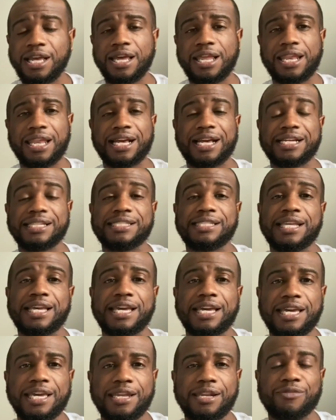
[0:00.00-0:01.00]
Like I
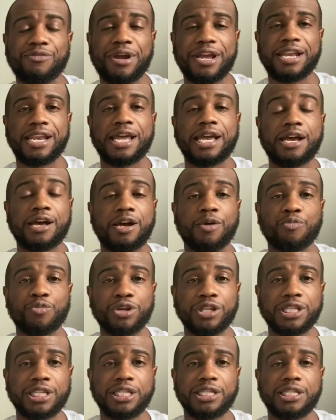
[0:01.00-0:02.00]
said, right now I'm
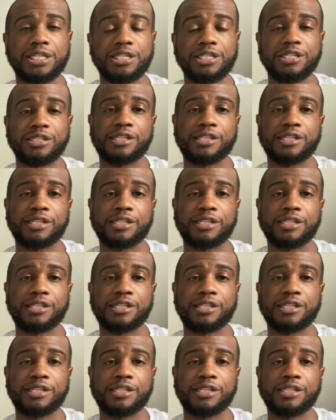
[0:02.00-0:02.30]
really,